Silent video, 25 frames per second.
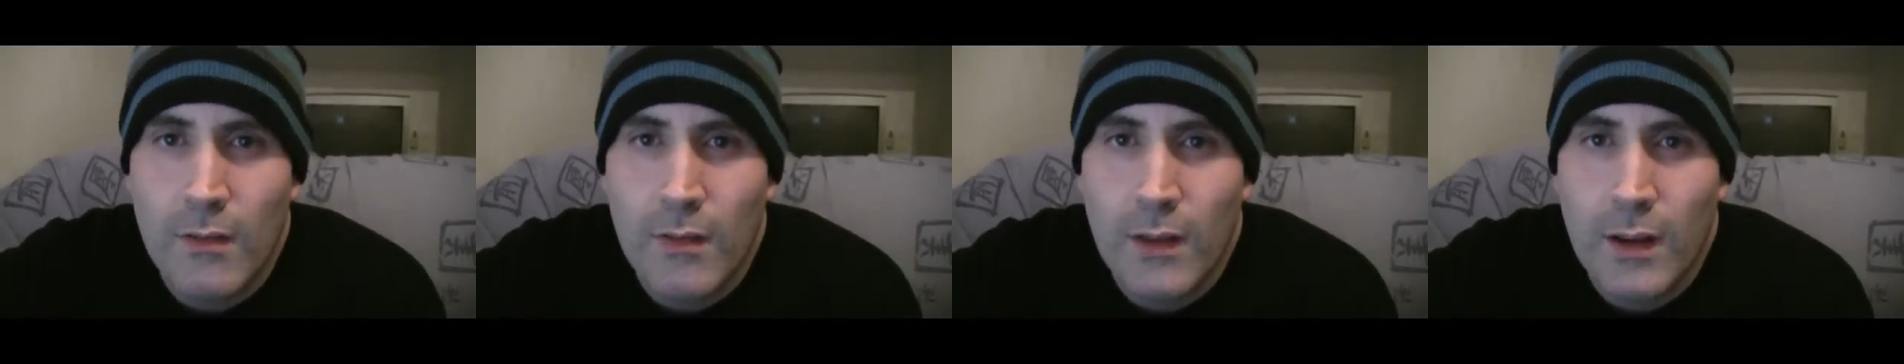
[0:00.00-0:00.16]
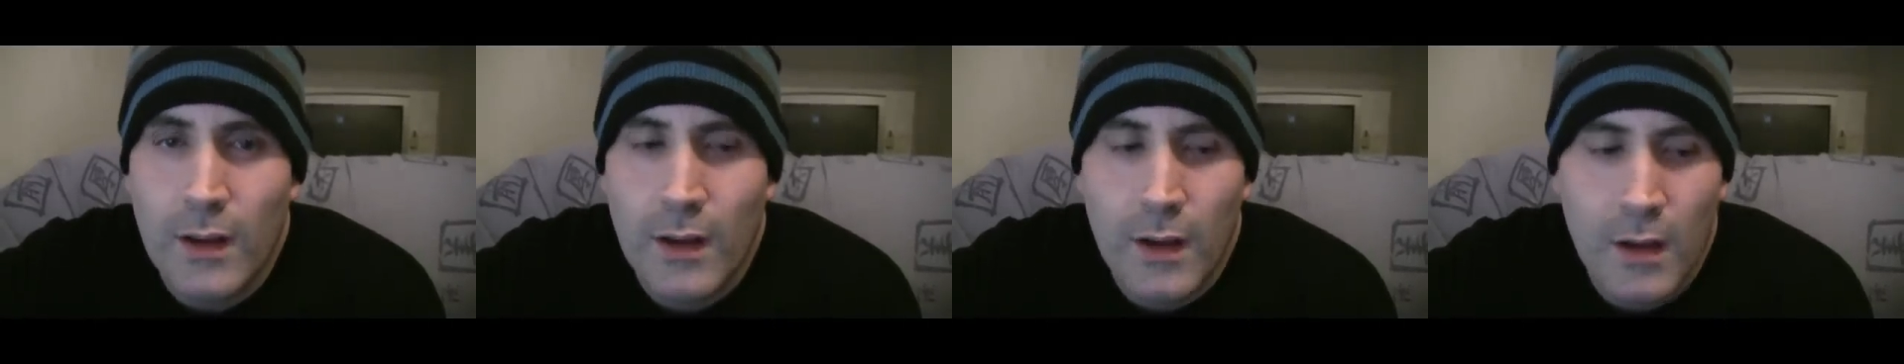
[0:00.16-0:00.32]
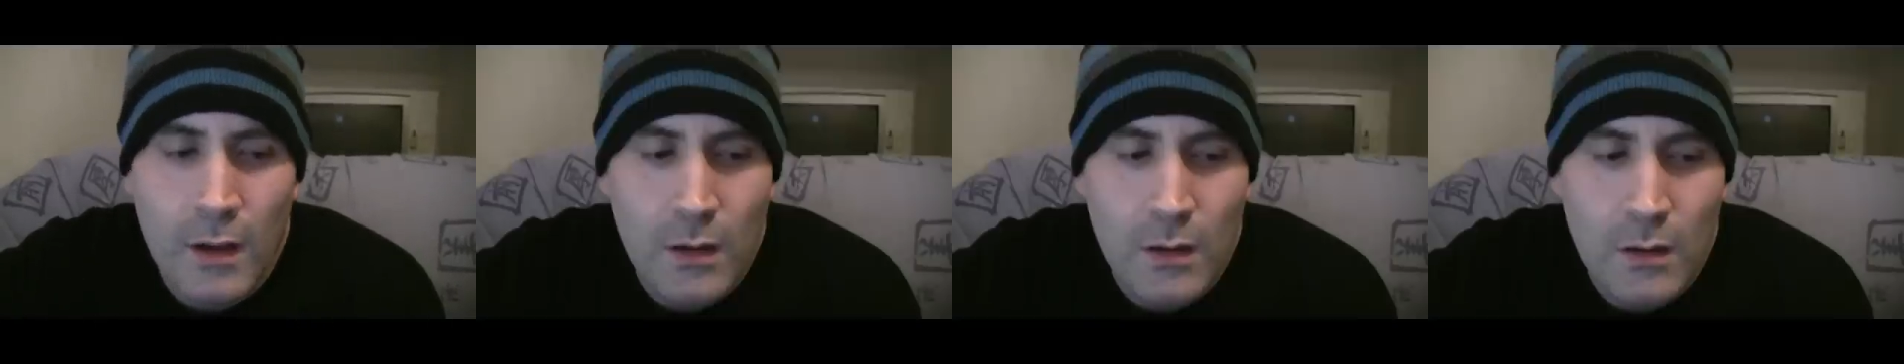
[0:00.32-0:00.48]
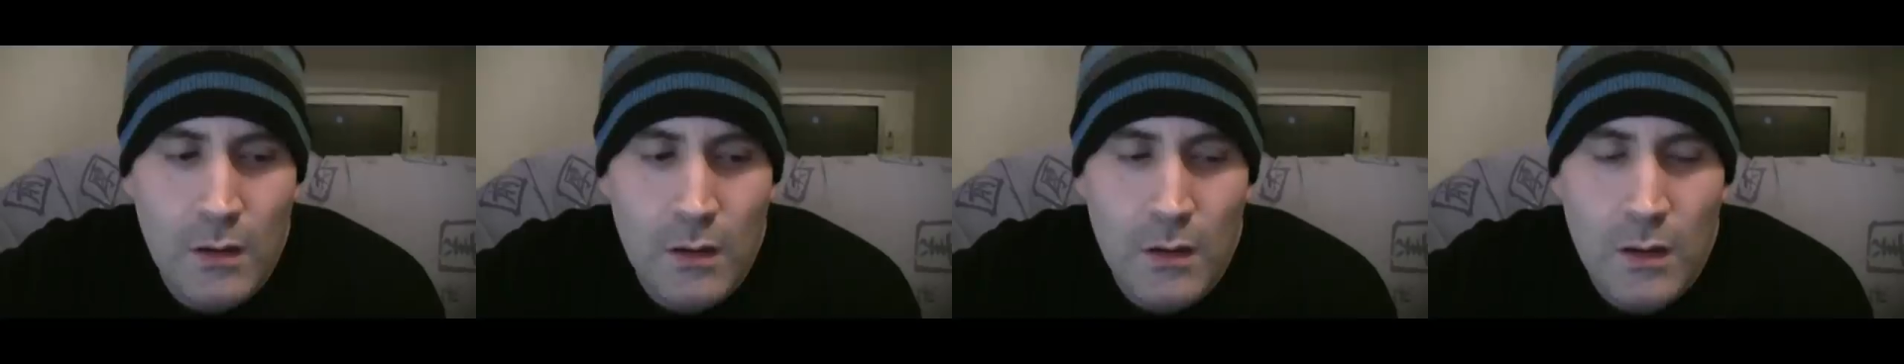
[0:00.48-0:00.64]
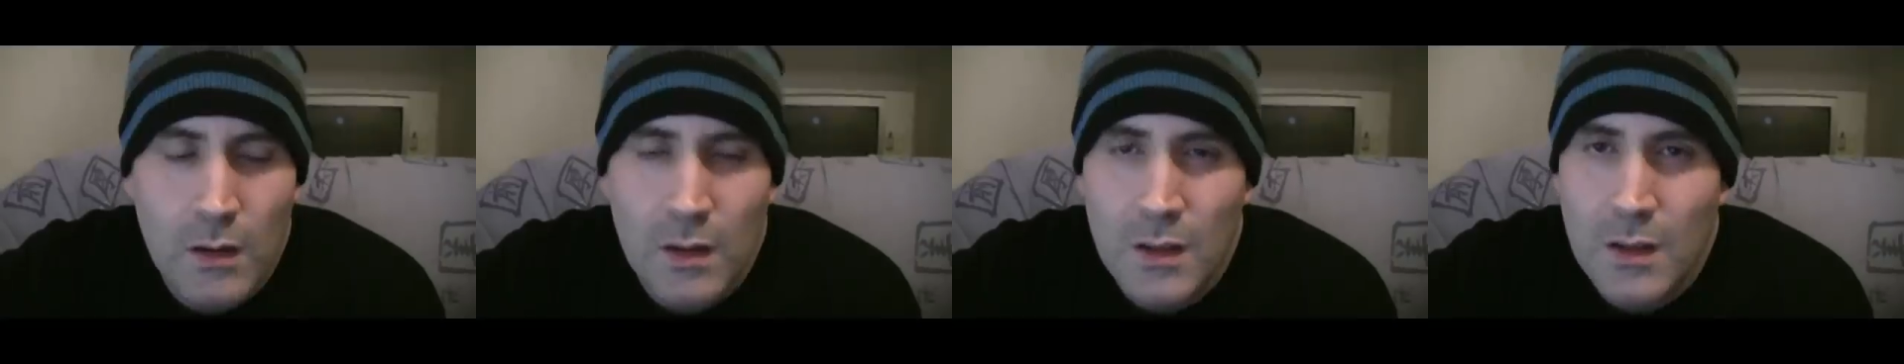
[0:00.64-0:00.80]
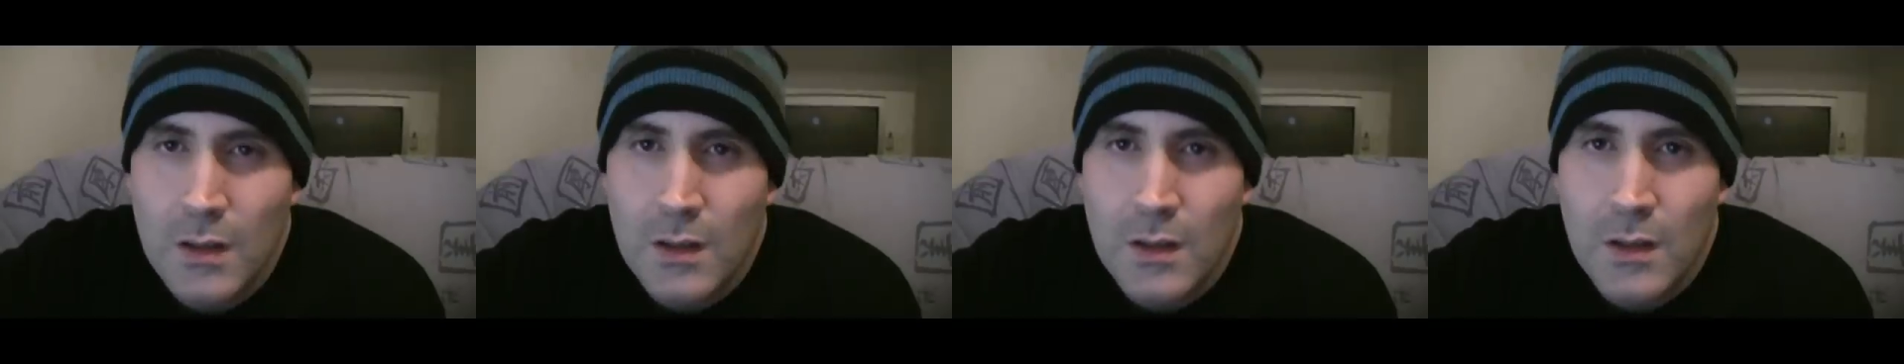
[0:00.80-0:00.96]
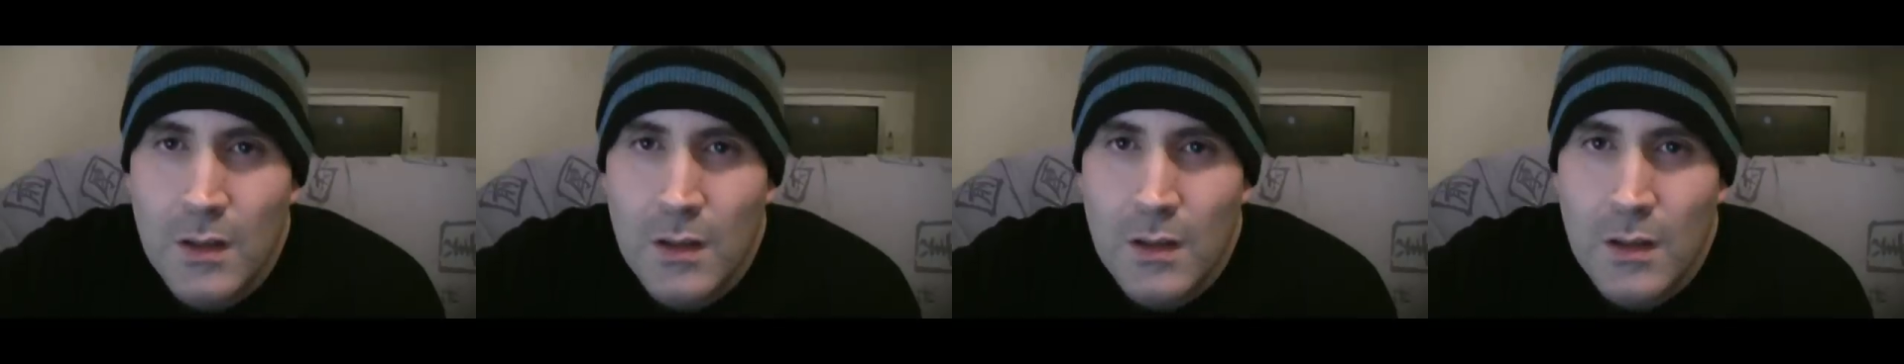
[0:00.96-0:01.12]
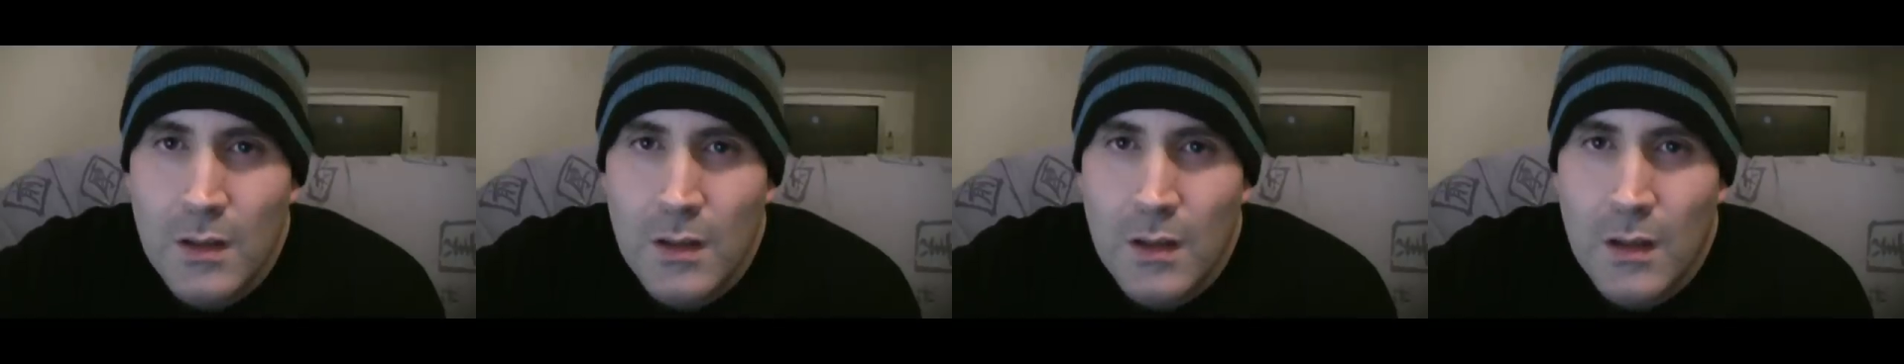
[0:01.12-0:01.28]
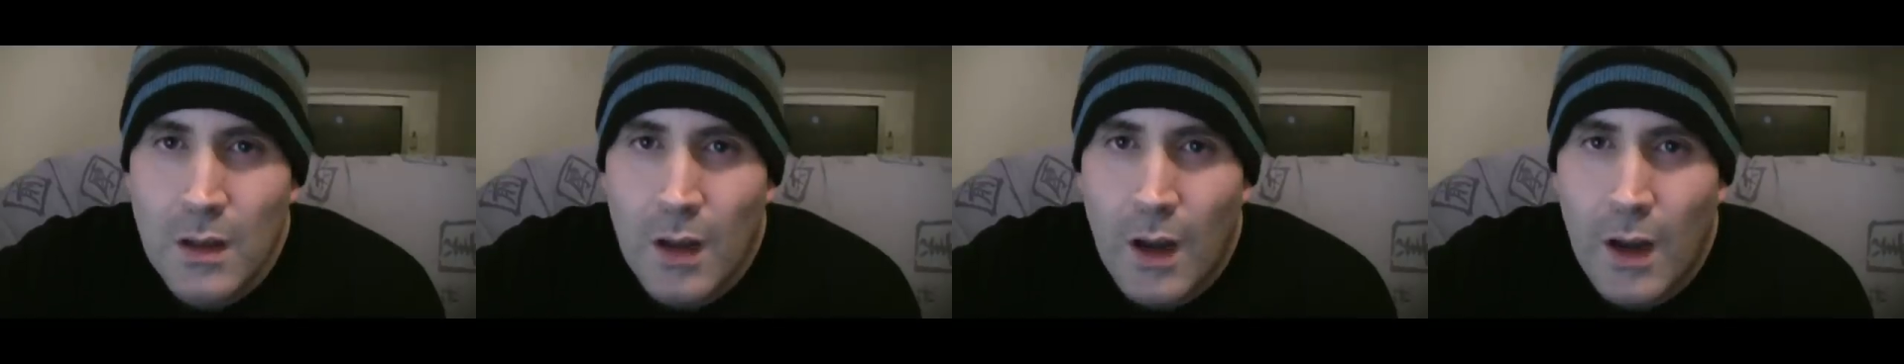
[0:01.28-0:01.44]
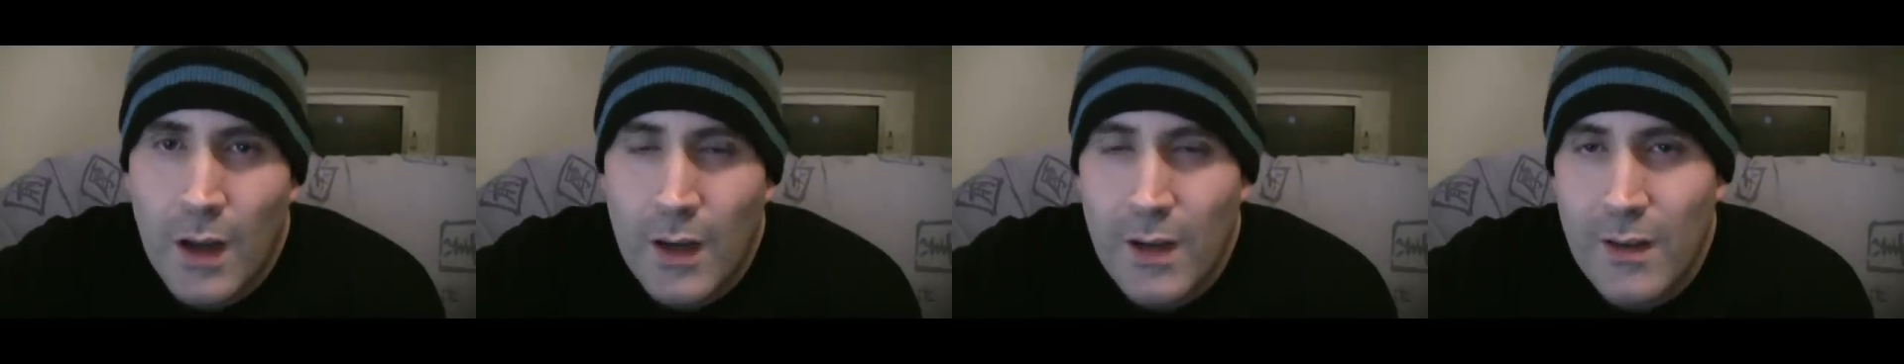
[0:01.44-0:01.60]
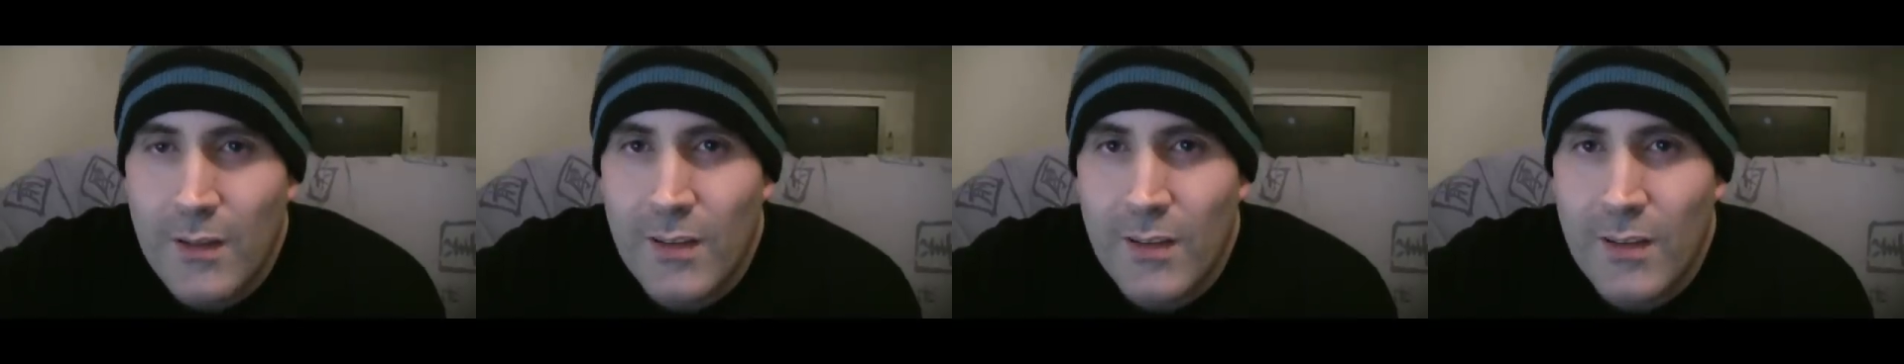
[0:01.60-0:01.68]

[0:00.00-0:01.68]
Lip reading: thinking, I